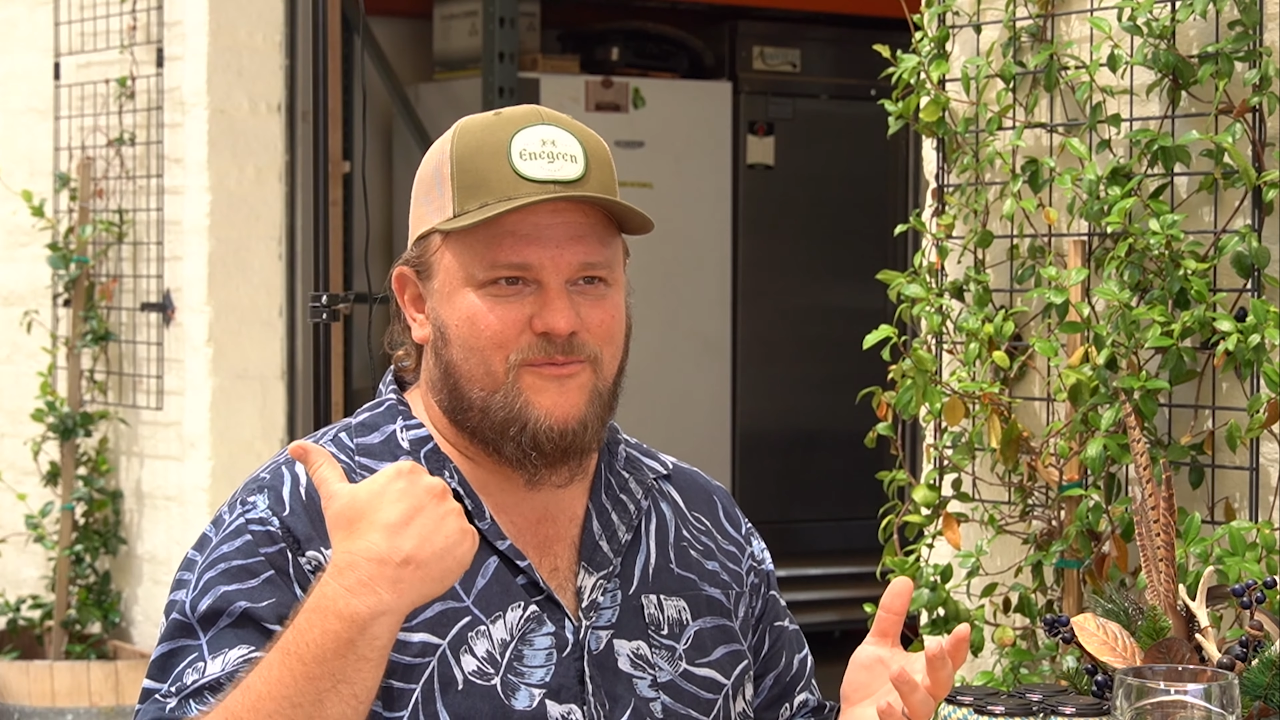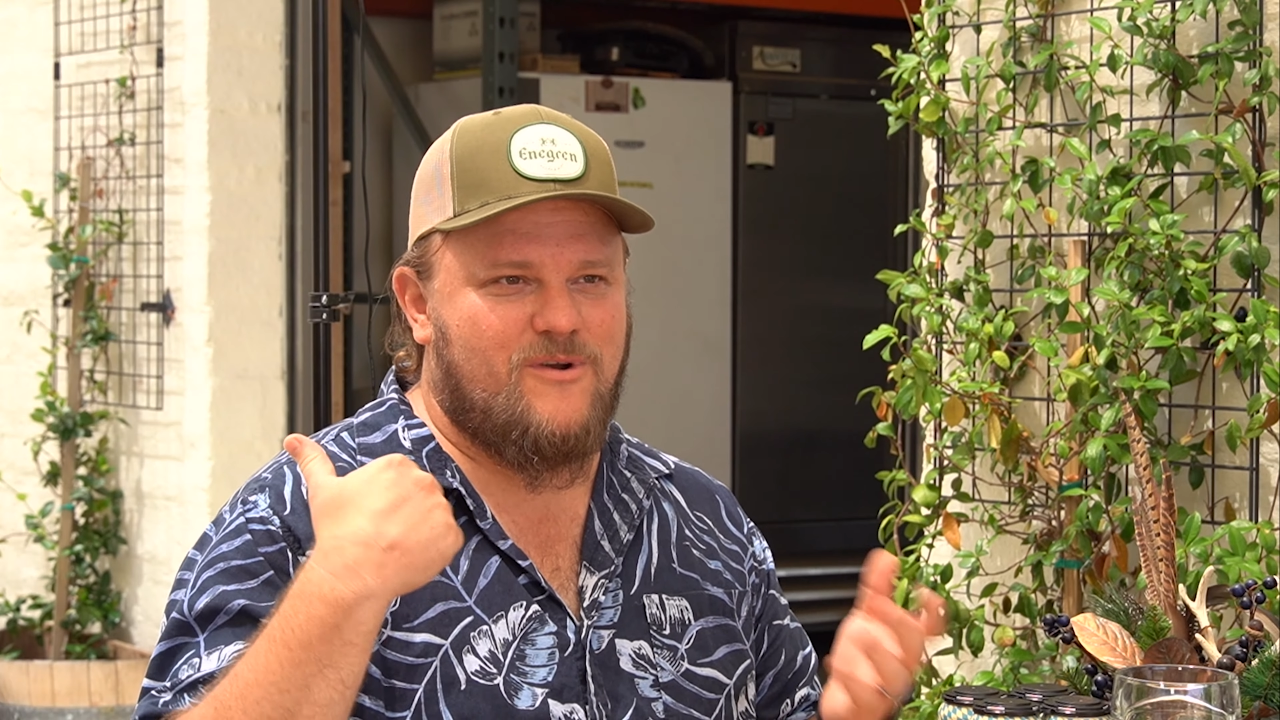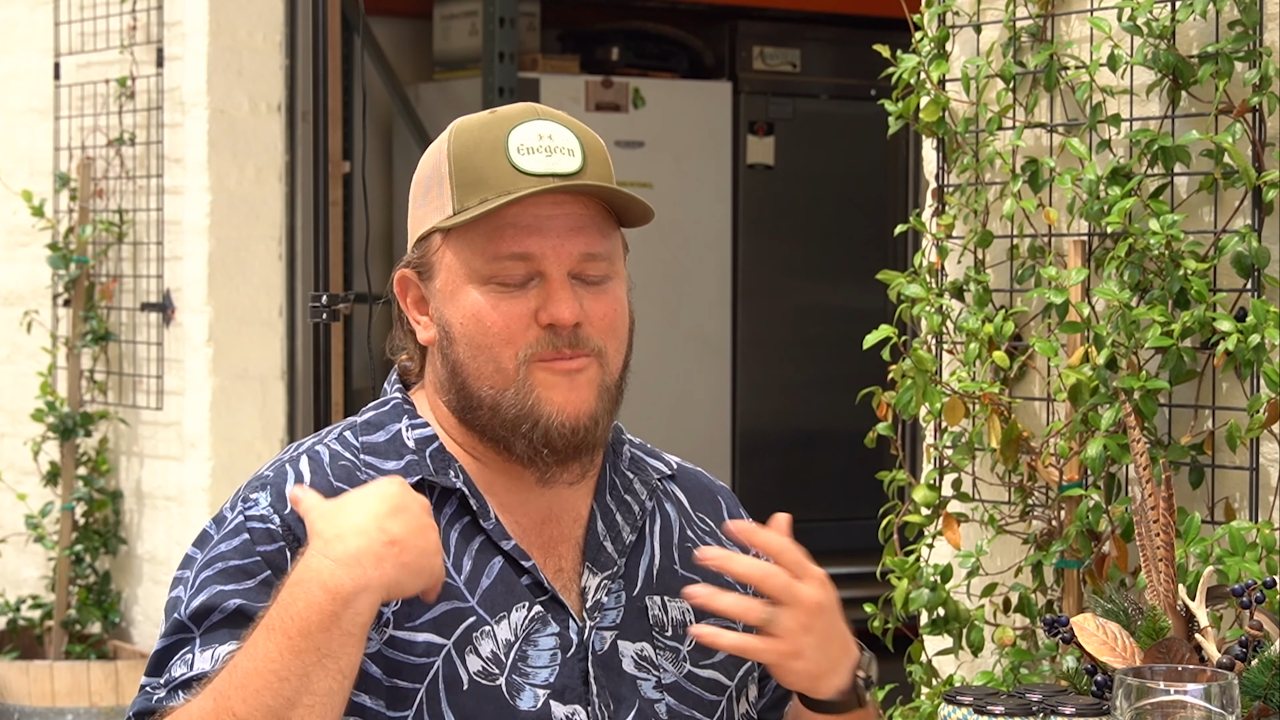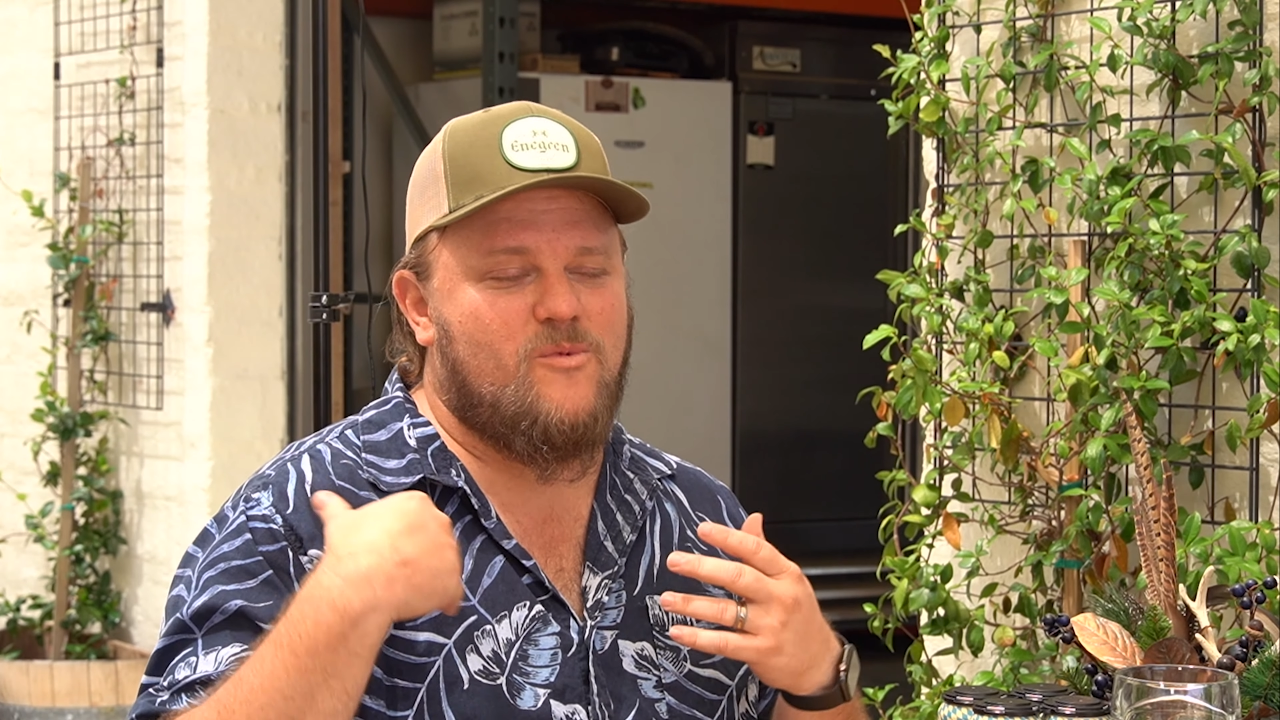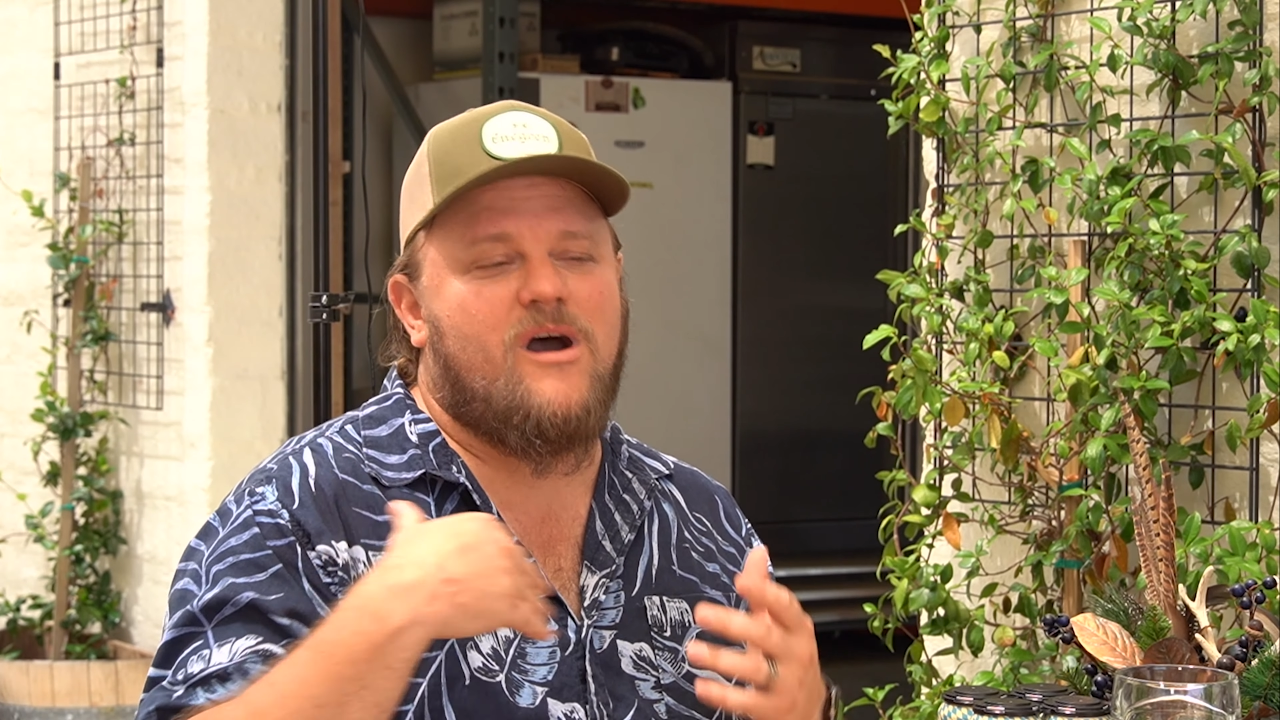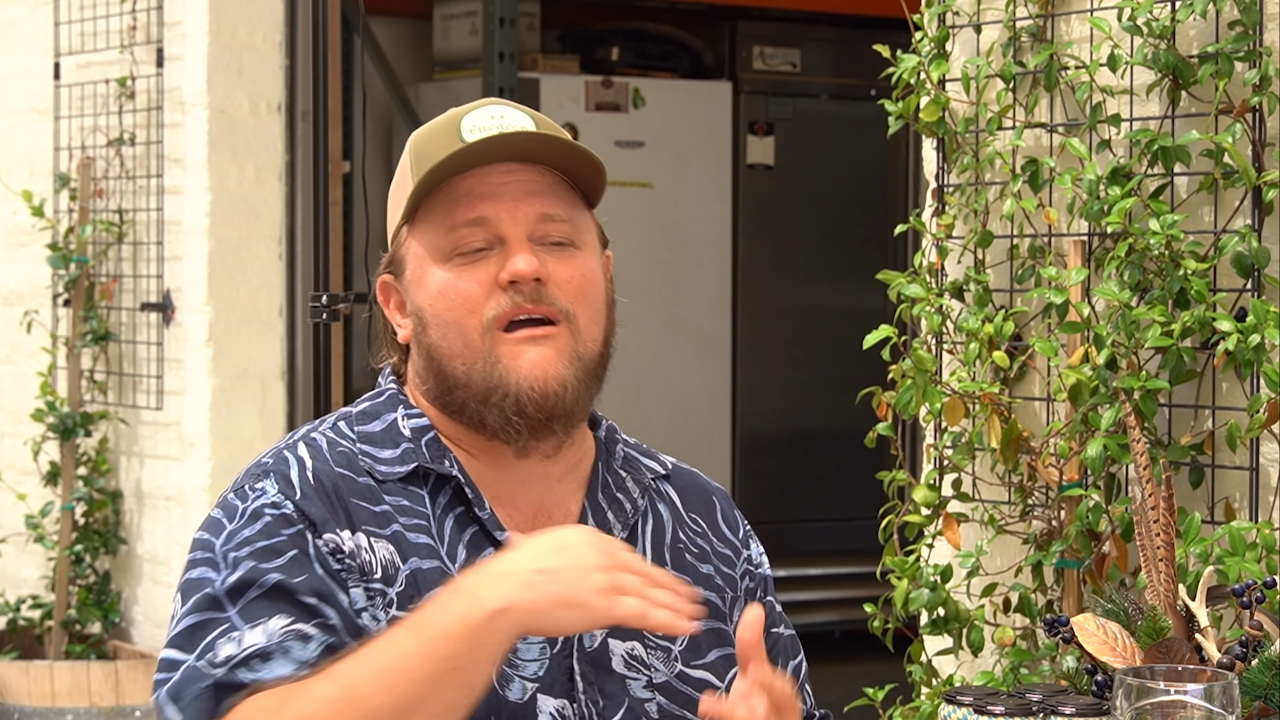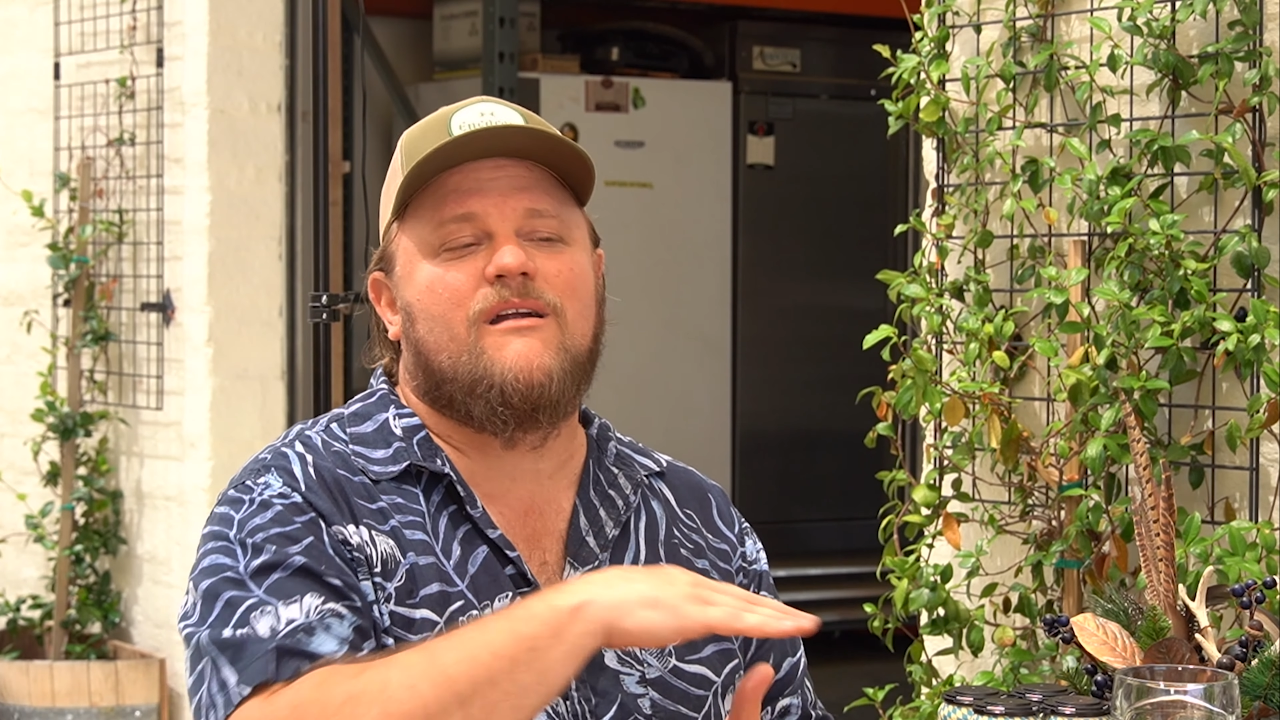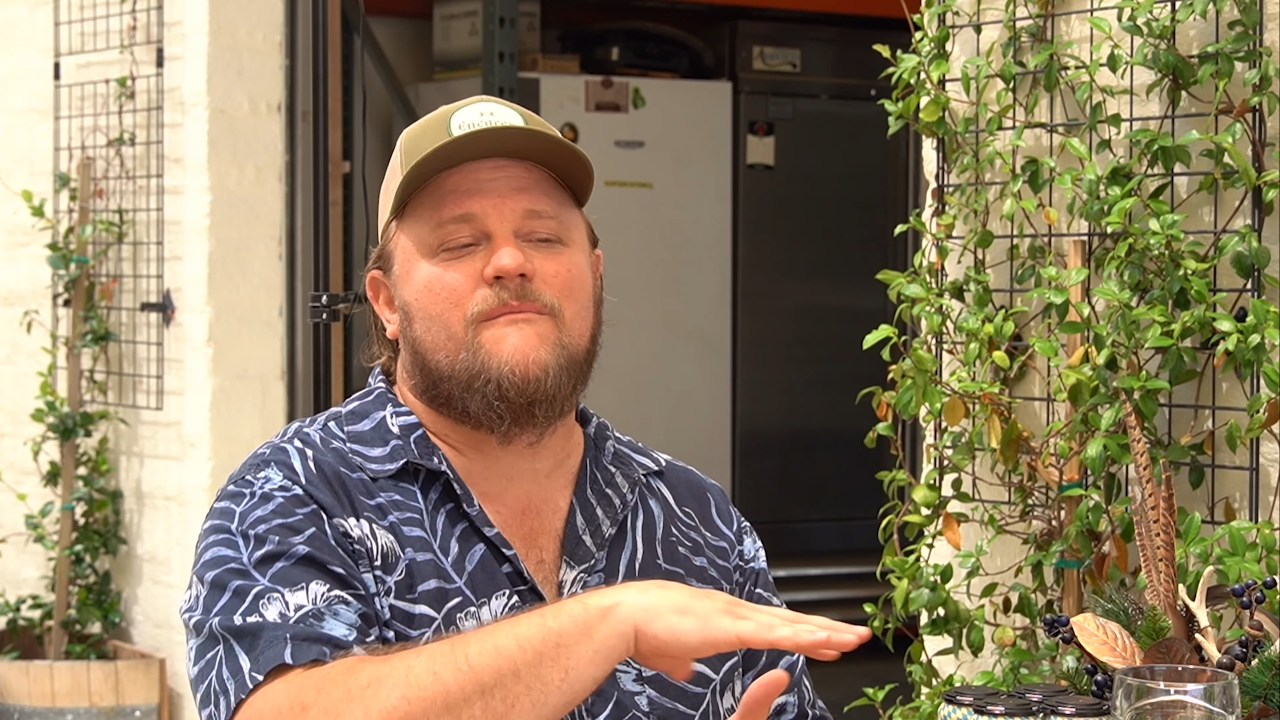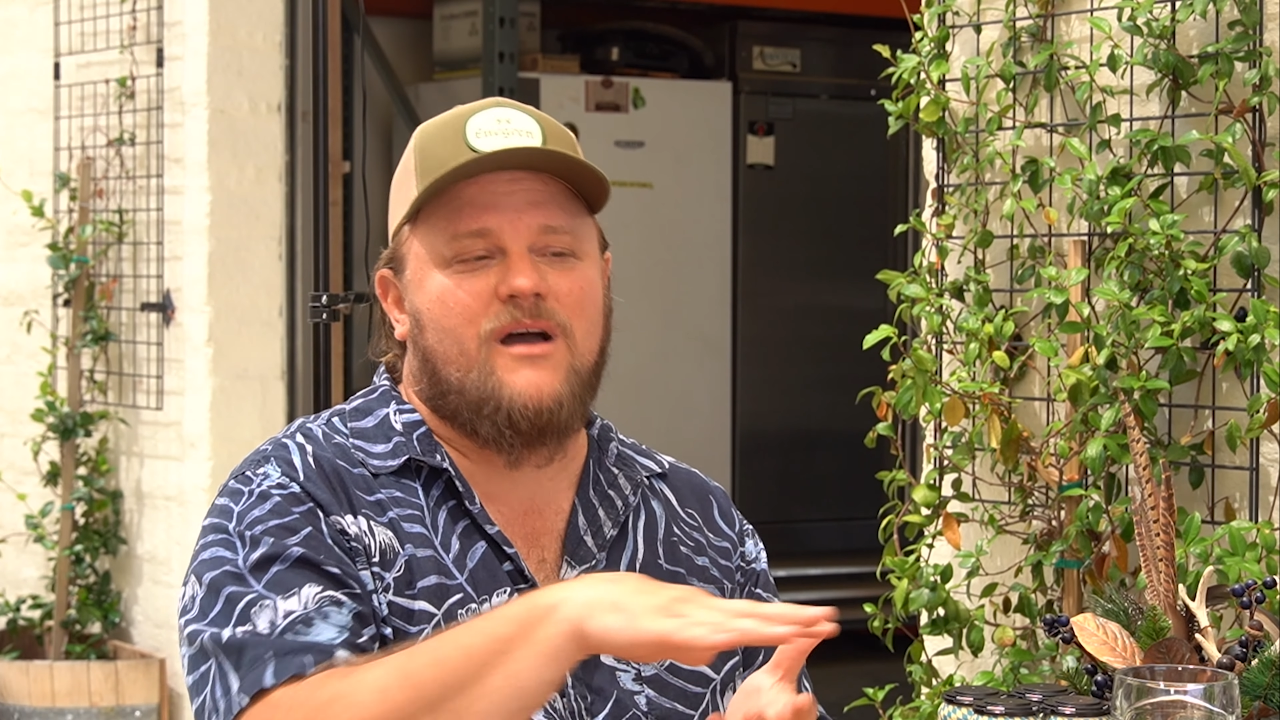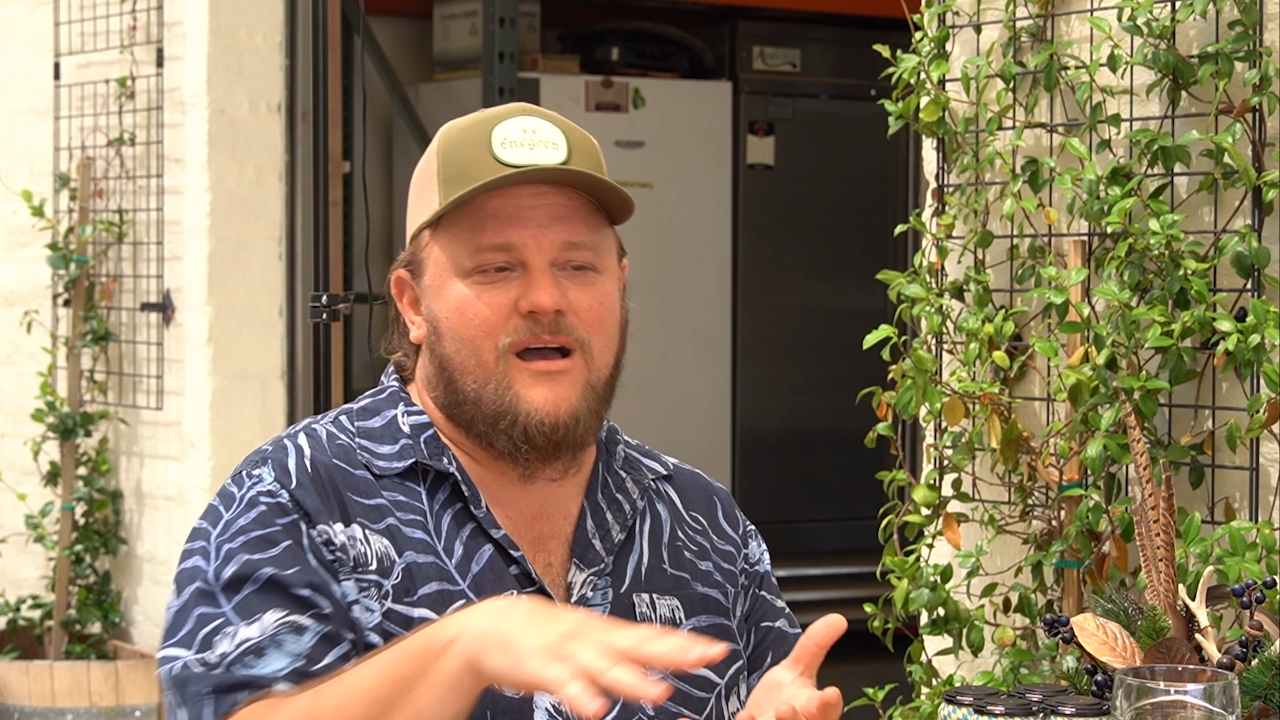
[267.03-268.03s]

from our